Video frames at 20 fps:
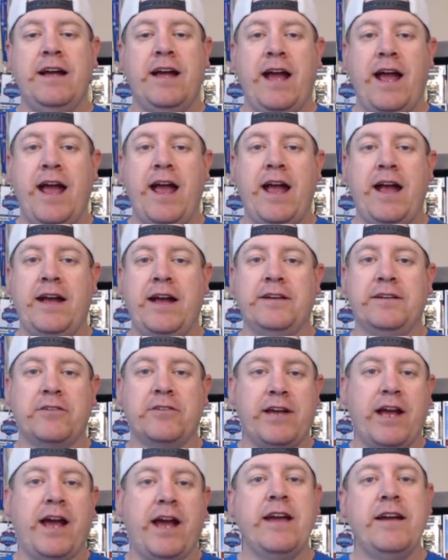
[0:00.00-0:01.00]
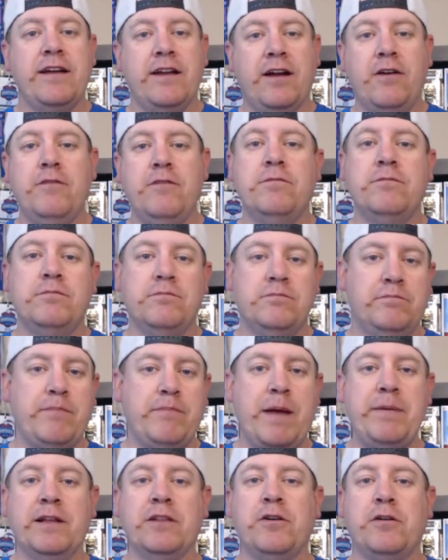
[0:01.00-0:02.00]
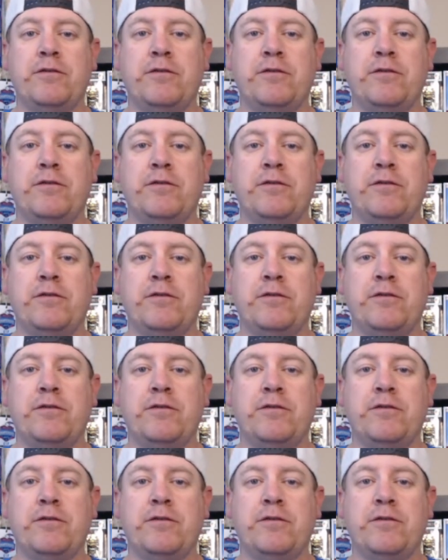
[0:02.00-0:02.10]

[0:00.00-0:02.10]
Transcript: and okay, you know, maybe a little